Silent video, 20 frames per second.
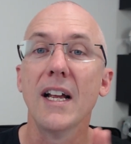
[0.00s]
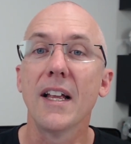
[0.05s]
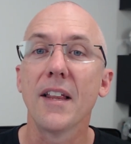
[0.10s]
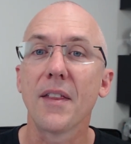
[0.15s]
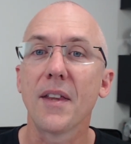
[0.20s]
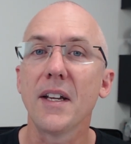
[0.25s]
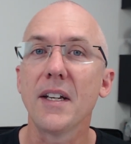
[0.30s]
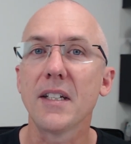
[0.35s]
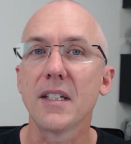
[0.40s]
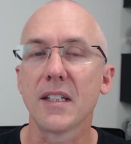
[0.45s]

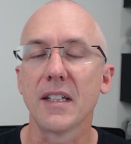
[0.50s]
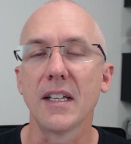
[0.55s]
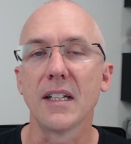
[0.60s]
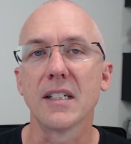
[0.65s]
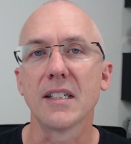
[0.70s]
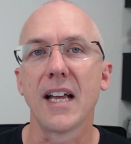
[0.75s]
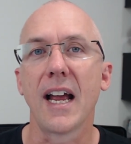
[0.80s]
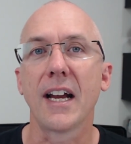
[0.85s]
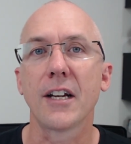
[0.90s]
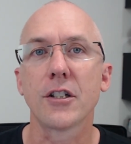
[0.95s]
These things
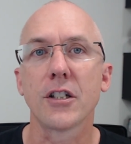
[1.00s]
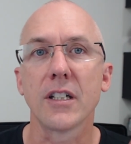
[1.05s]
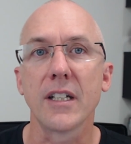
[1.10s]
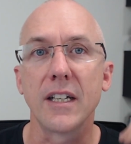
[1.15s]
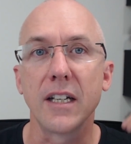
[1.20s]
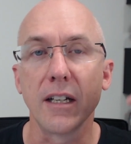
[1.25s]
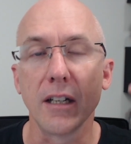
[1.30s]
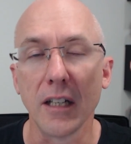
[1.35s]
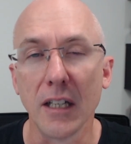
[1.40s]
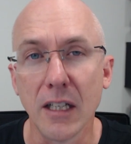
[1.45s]
actually
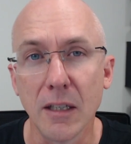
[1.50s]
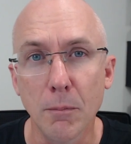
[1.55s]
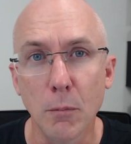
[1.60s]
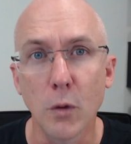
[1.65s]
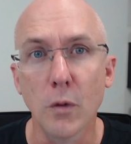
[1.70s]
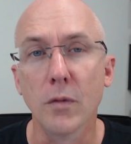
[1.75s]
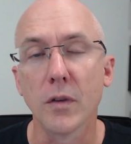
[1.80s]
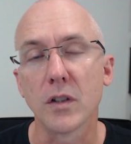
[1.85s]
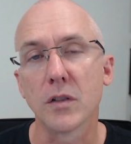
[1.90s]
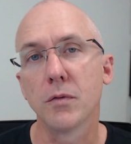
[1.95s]

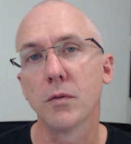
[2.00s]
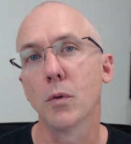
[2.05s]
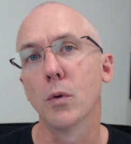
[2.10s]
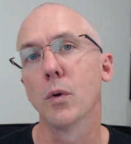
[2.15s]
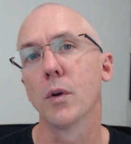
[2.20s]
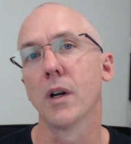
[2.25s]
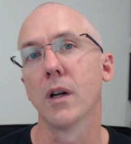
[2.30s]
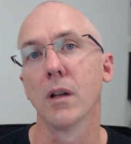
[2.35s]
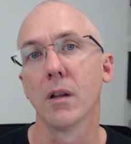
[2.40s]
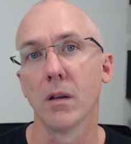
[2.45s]
move us
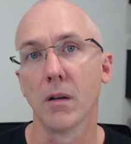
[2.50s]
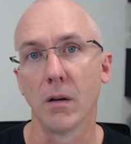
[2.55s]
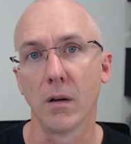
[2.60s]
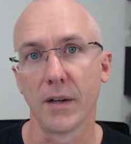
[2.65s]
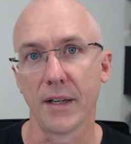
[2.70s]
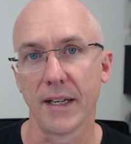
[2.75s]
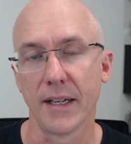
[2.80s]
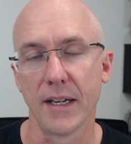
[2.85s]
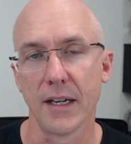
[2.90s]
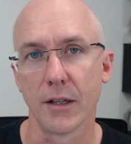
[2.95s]
forward a lot
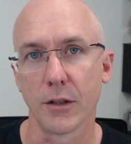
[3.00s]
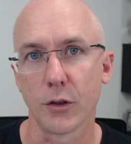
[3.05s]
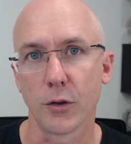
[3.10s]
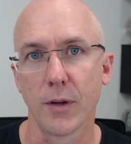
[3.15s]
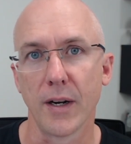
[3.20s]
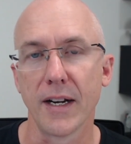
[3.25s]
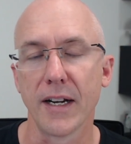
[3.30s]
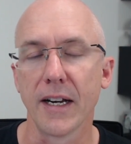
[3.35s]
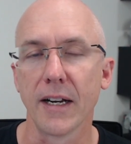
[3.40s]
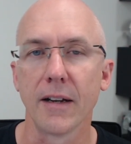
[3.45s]
in our
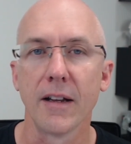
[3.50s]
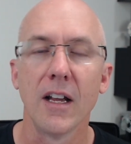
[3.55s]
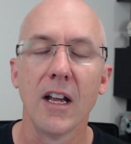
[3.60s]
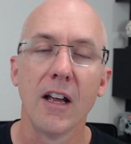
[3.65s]
trading.